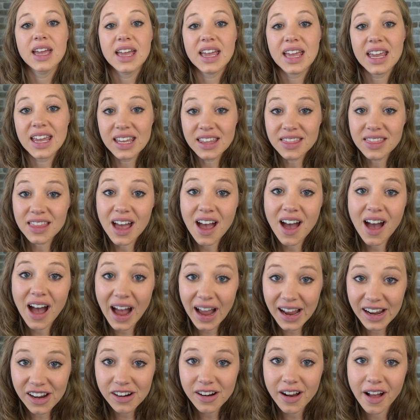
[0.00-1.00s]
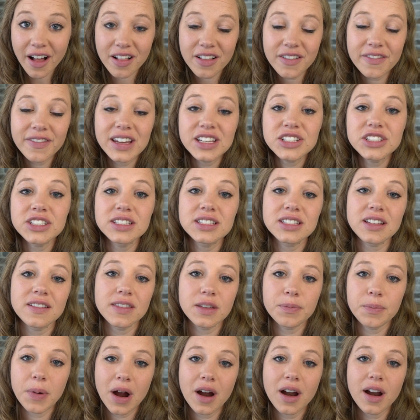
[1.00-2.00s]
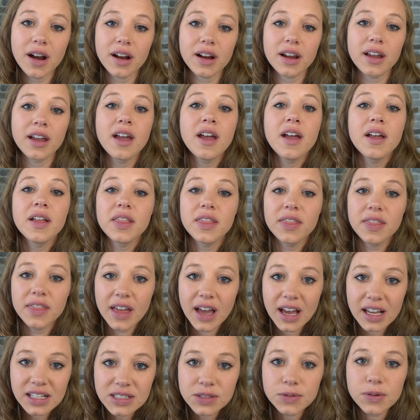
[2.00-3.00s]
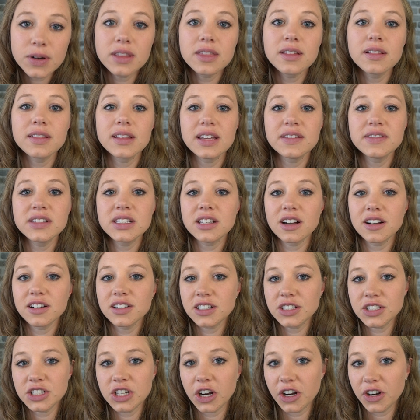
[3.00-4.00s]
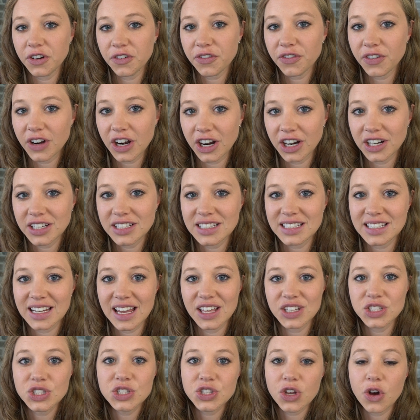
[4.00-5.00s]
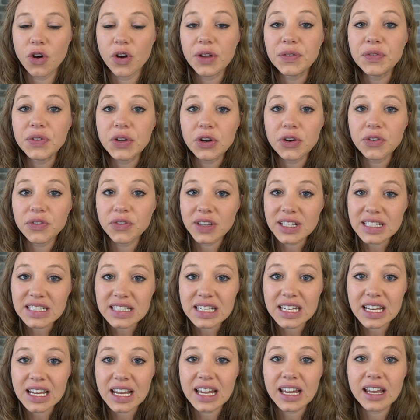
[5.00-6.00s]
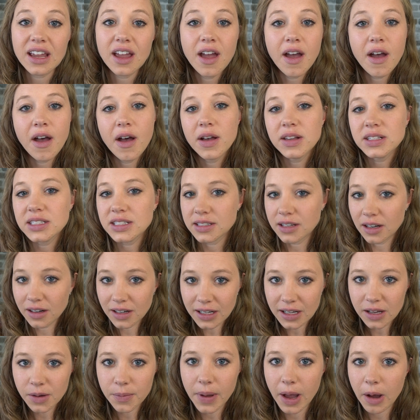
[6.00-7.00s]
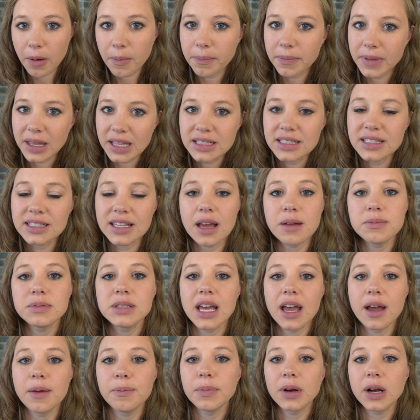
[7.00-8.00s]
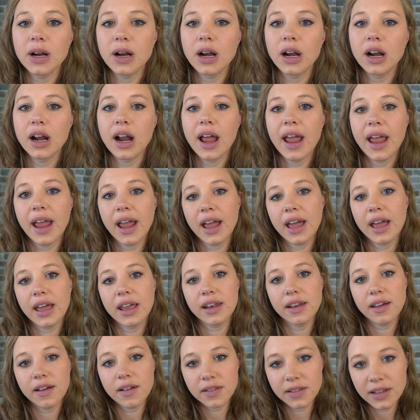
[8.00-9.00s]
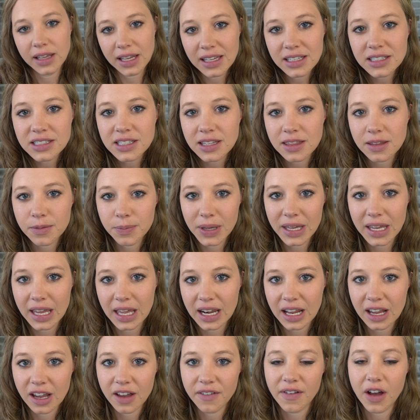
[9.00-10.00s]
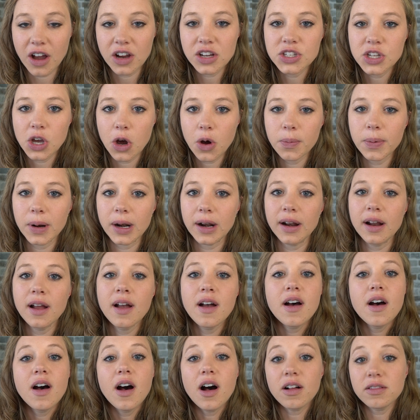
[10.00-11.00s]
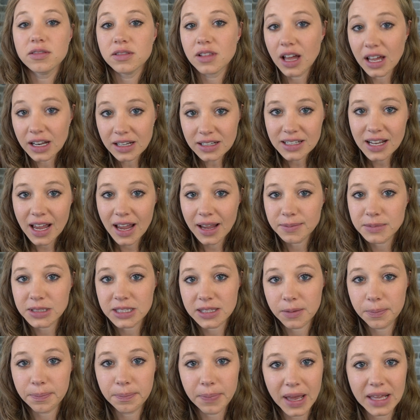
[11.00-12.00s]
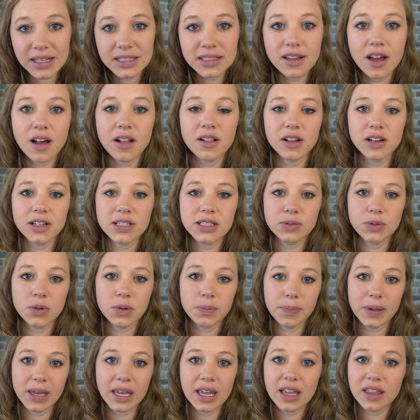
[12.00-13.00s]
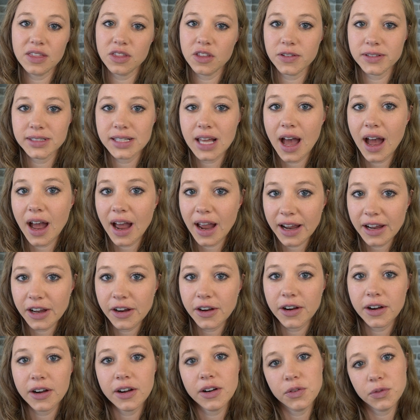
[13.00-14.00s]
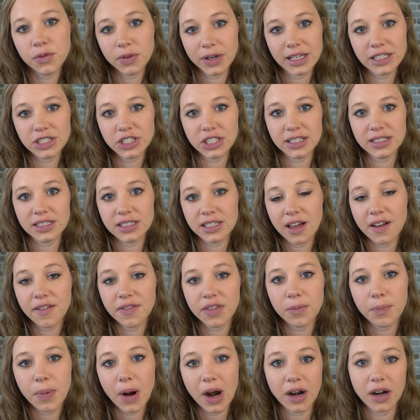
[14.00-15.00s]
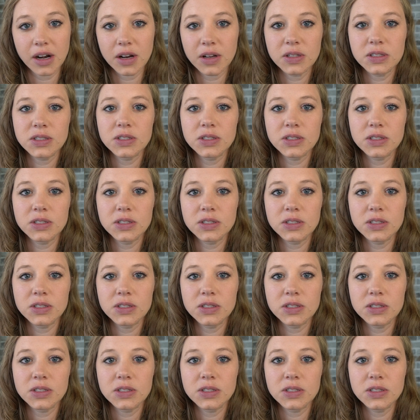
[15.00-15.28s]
In the higher elevations of the park, that's where the leaves start to turn first. And so if you're visiting starting about mid-September and into the beginning of October, a lot of times the best colors will be in those higher regions of the park.